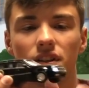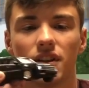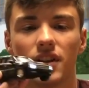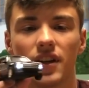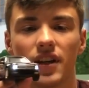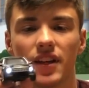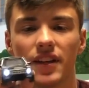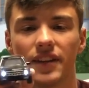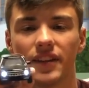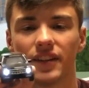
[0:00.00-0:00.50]

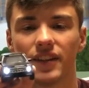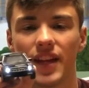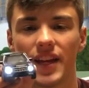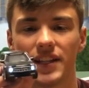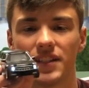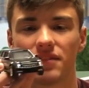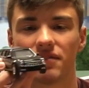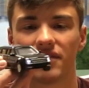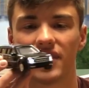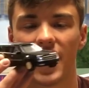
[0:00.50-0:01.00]
the
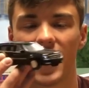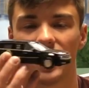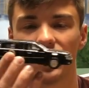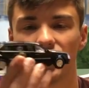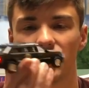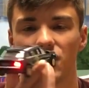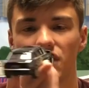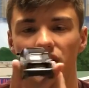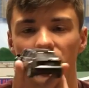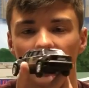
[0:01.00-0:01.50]
lights flash
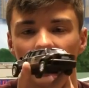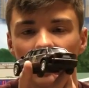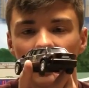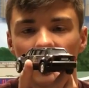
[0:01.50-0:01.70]
on it.